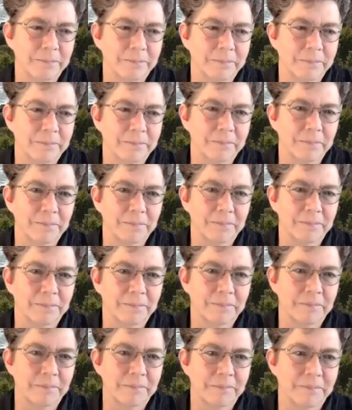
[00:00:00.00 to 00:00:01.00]

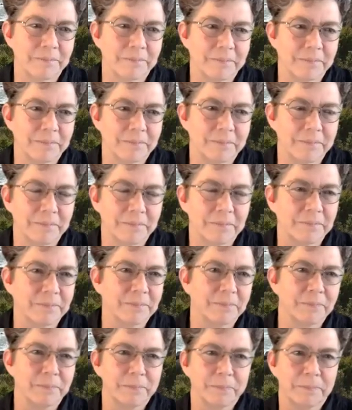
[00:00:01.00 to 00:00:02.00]

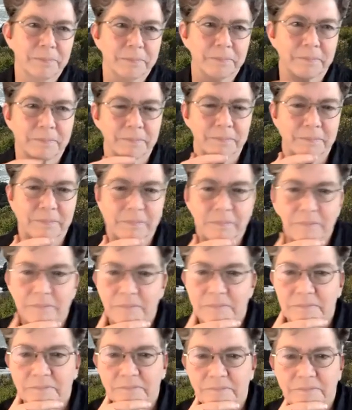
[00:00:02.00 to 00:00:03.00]

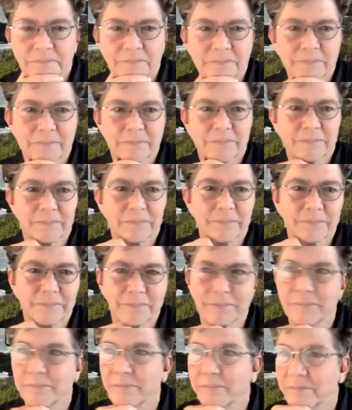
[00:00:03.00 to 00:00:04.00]

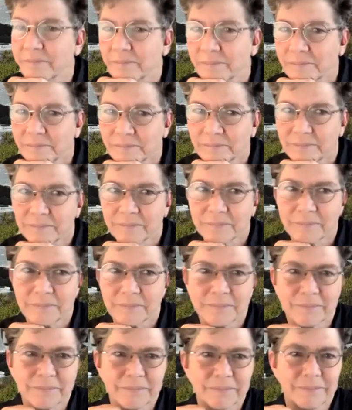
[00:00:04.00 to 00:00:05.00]

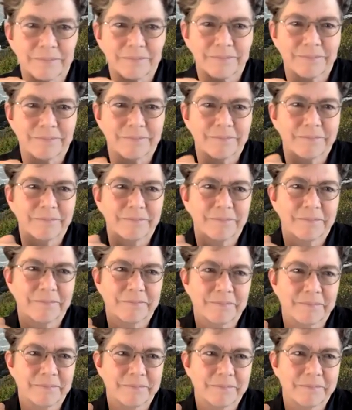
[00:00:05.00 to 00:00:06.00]

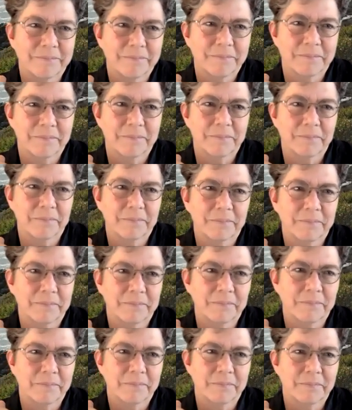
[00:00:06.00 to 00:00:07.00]

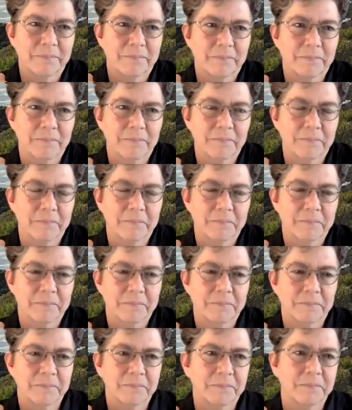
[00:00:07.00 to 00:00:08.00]
This person isn't speaking.